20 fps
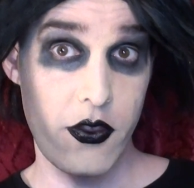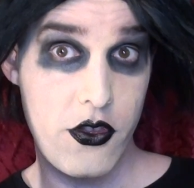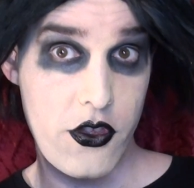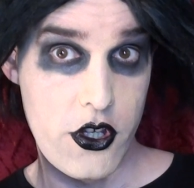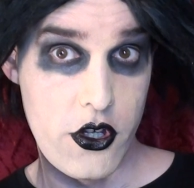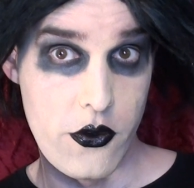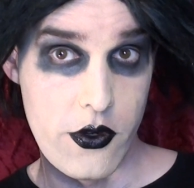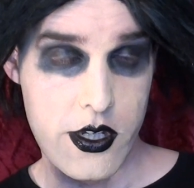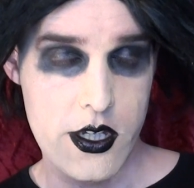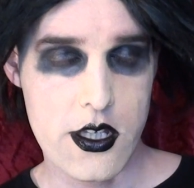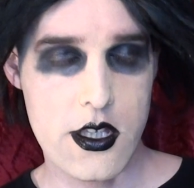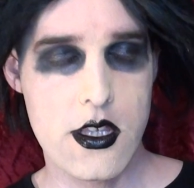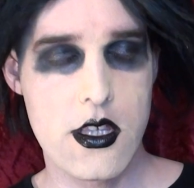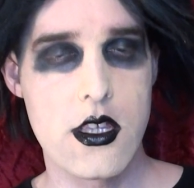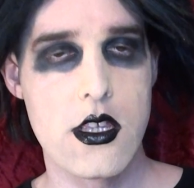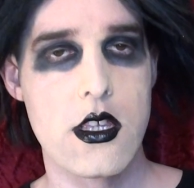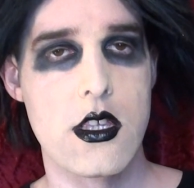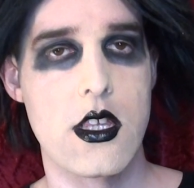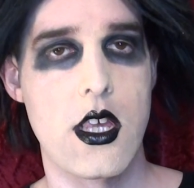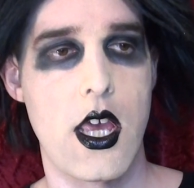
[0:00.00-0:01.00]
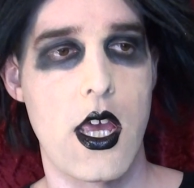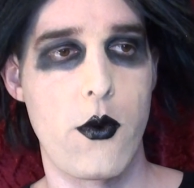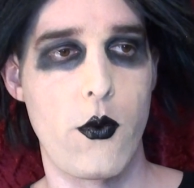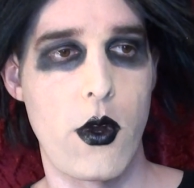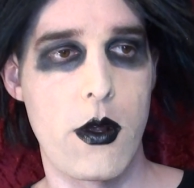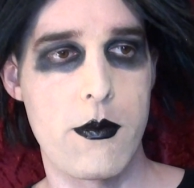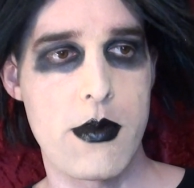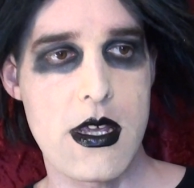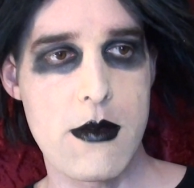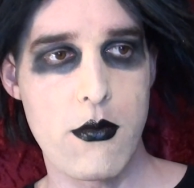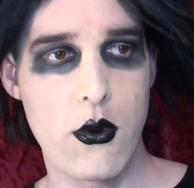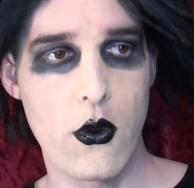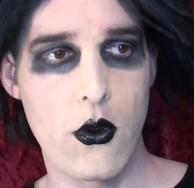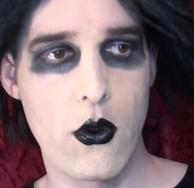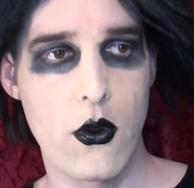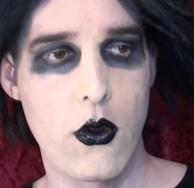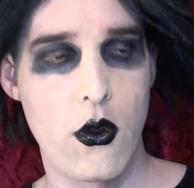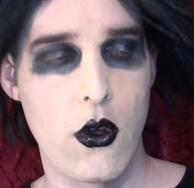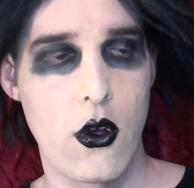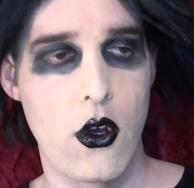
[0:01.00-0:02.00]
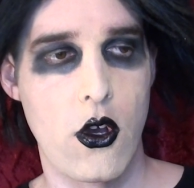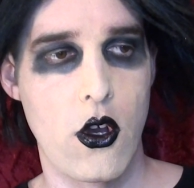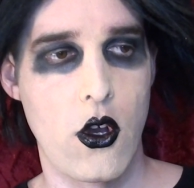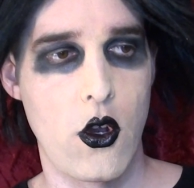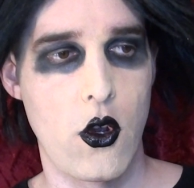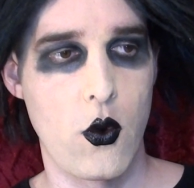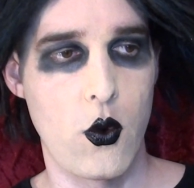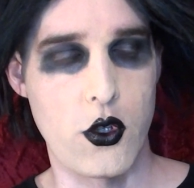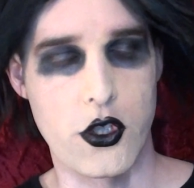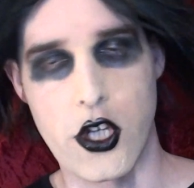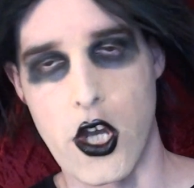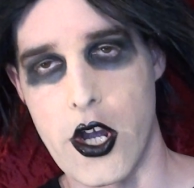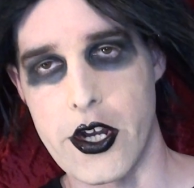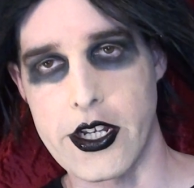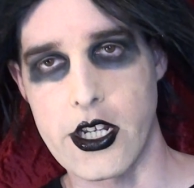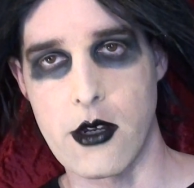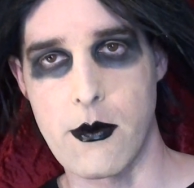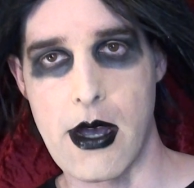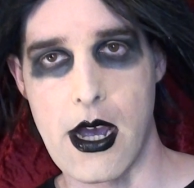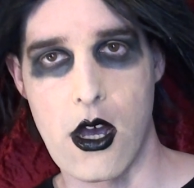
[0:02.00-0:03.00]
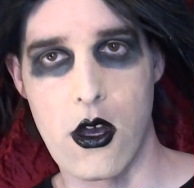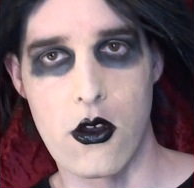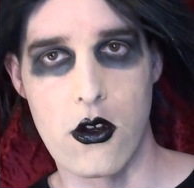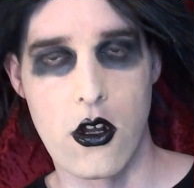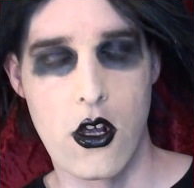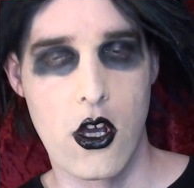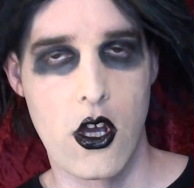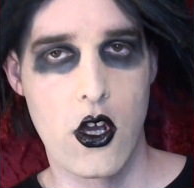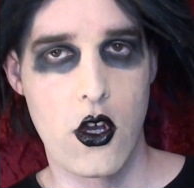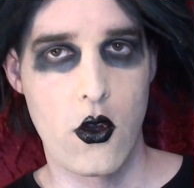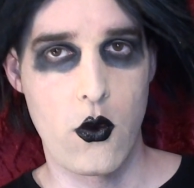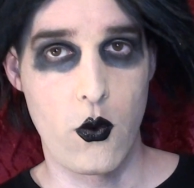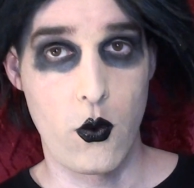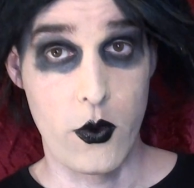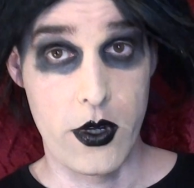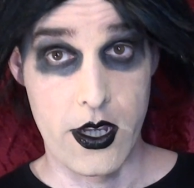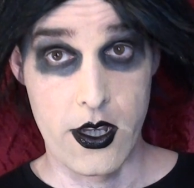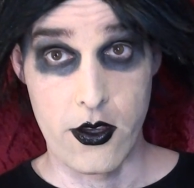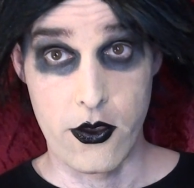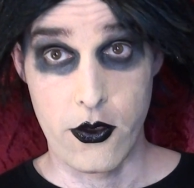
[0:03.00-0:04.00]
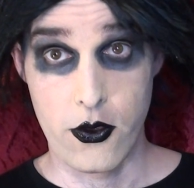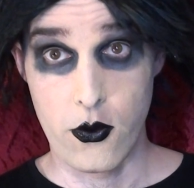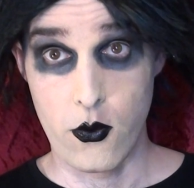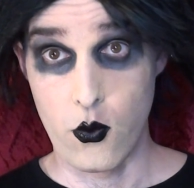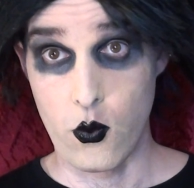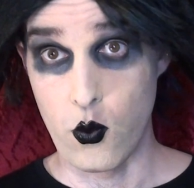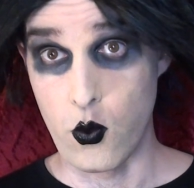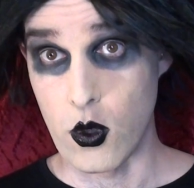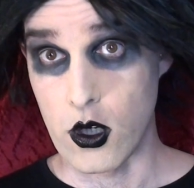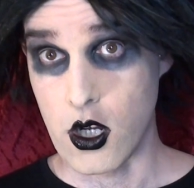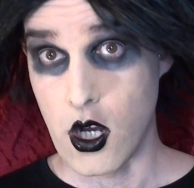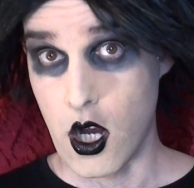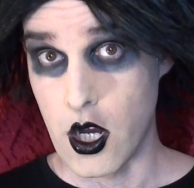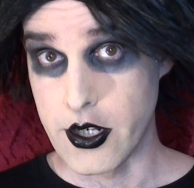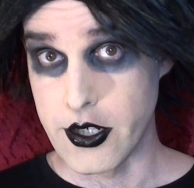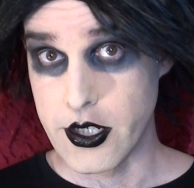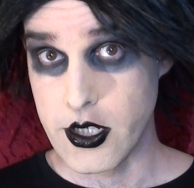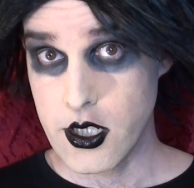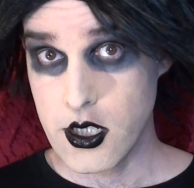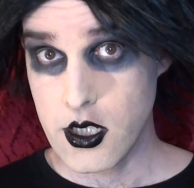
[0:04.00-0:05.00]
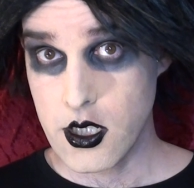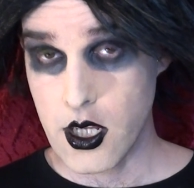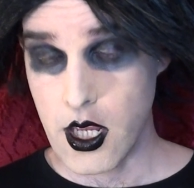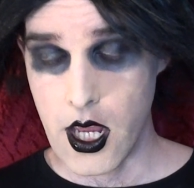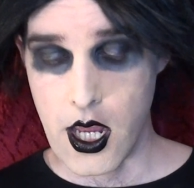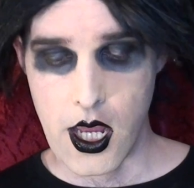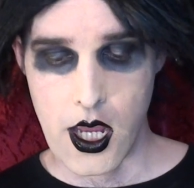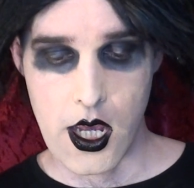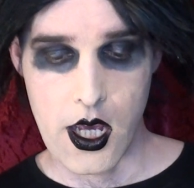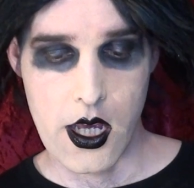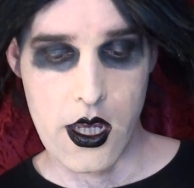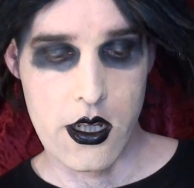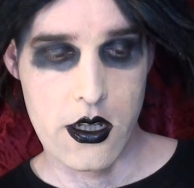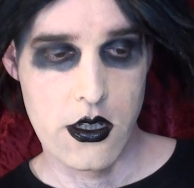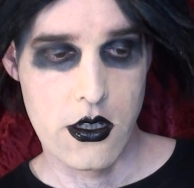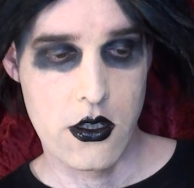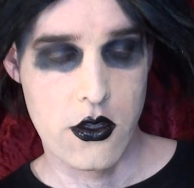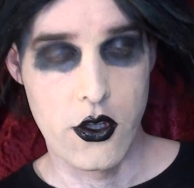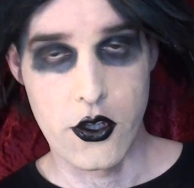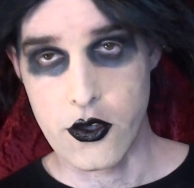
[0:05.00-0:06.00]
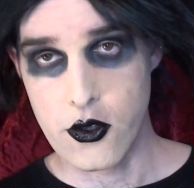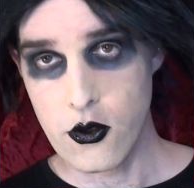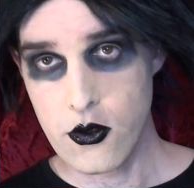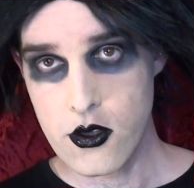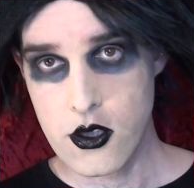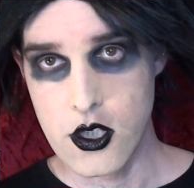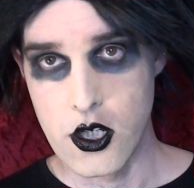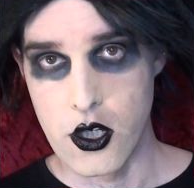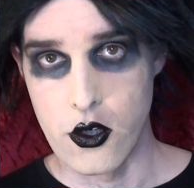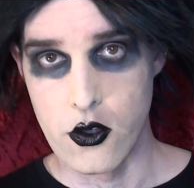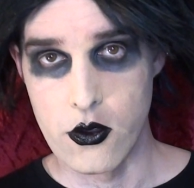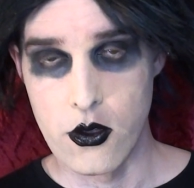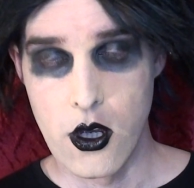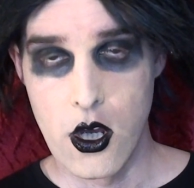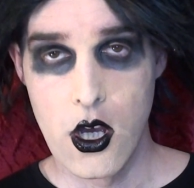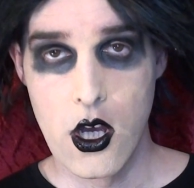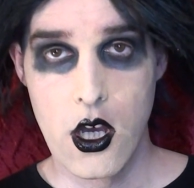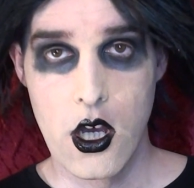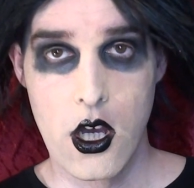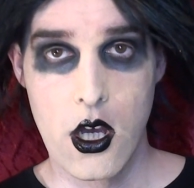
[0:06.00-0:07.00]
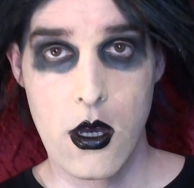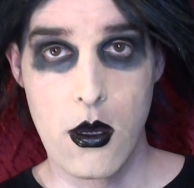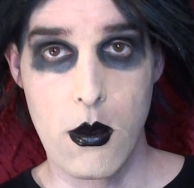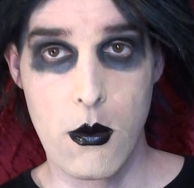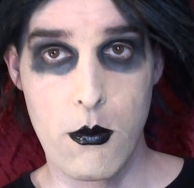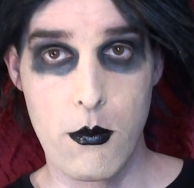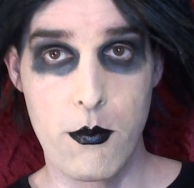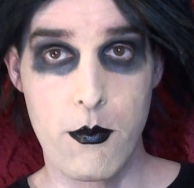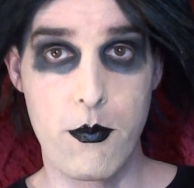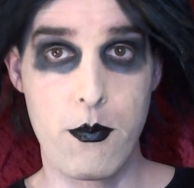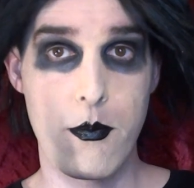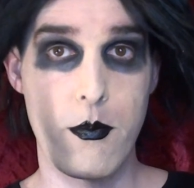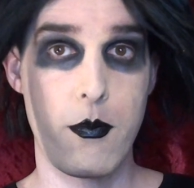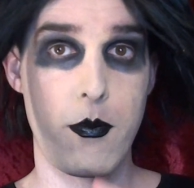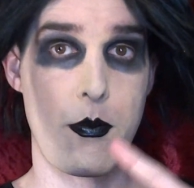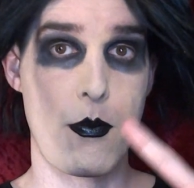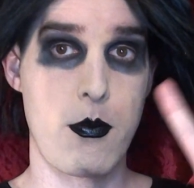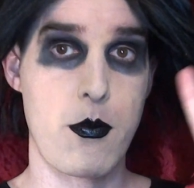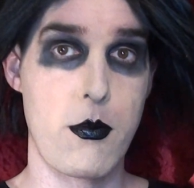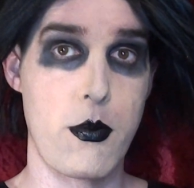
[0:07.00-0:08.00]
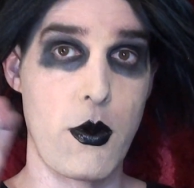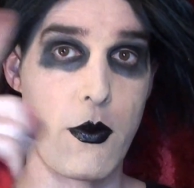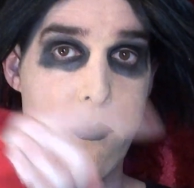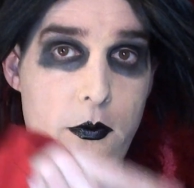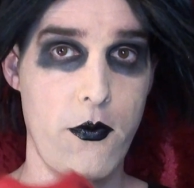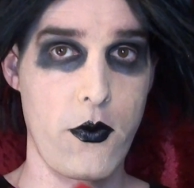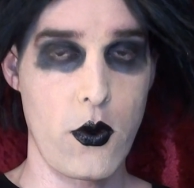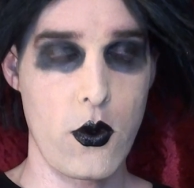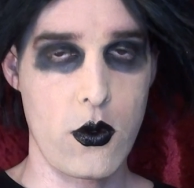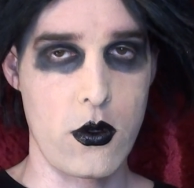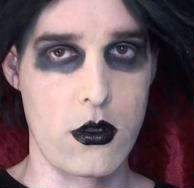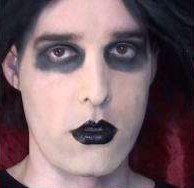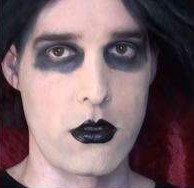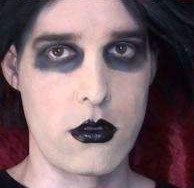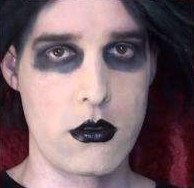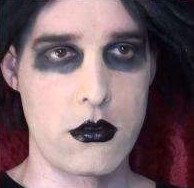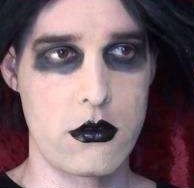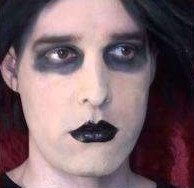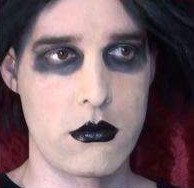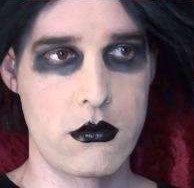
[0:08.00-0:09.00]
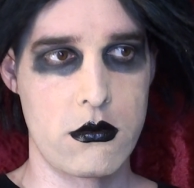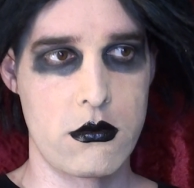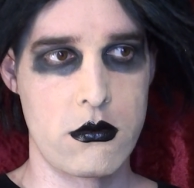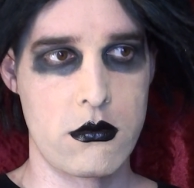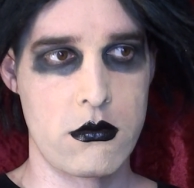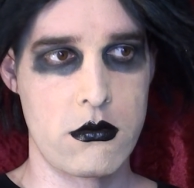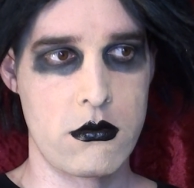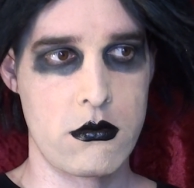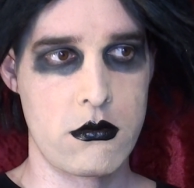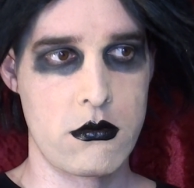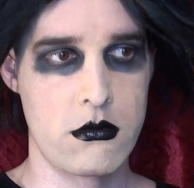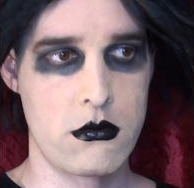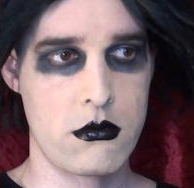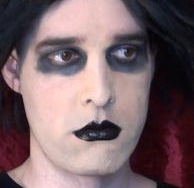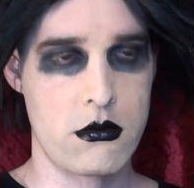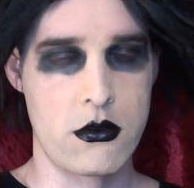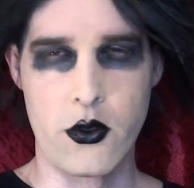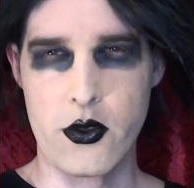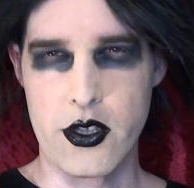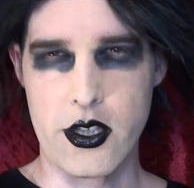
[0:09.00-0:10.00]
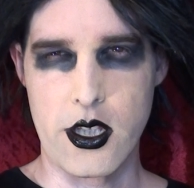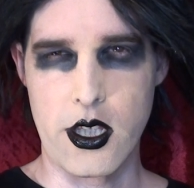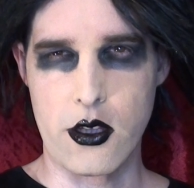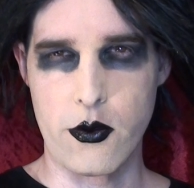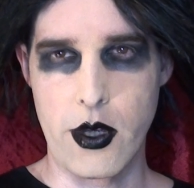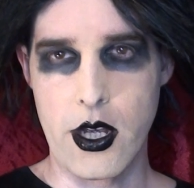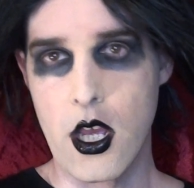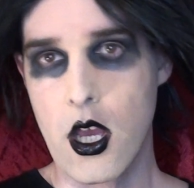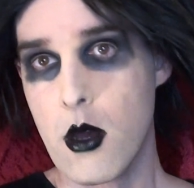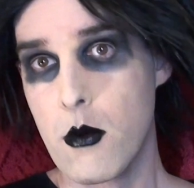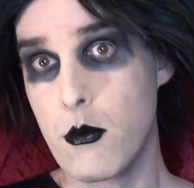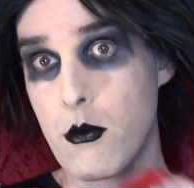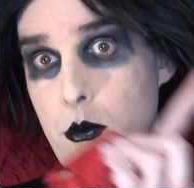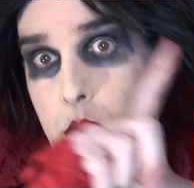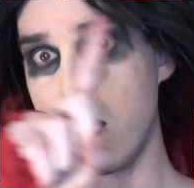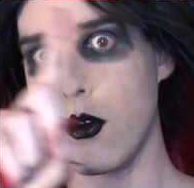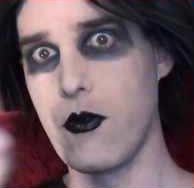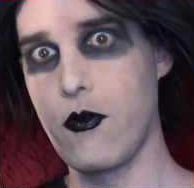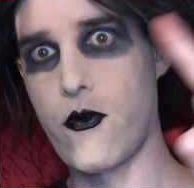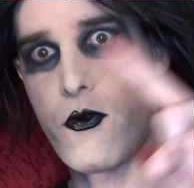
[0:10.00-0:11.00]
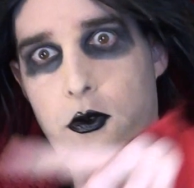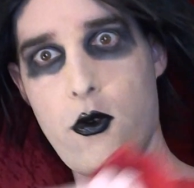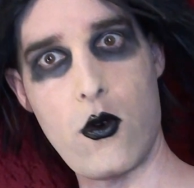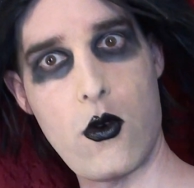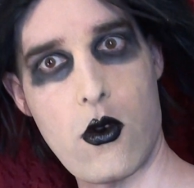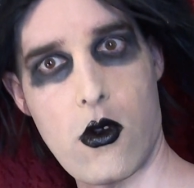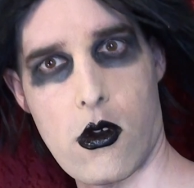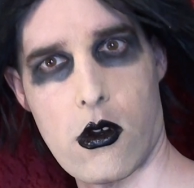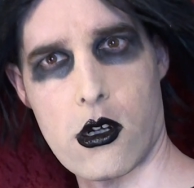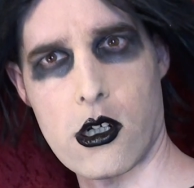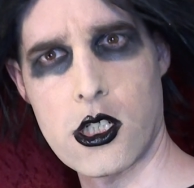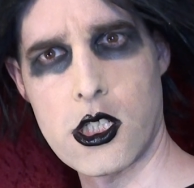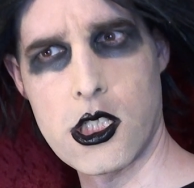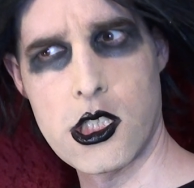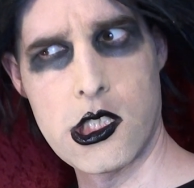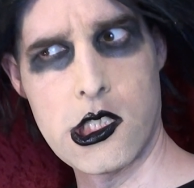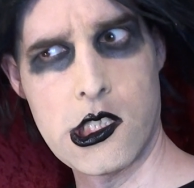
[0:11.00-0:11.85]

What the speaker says: theories and what people were talking about with Wakanda and the Soul Stone before... Where's it the other way? Before...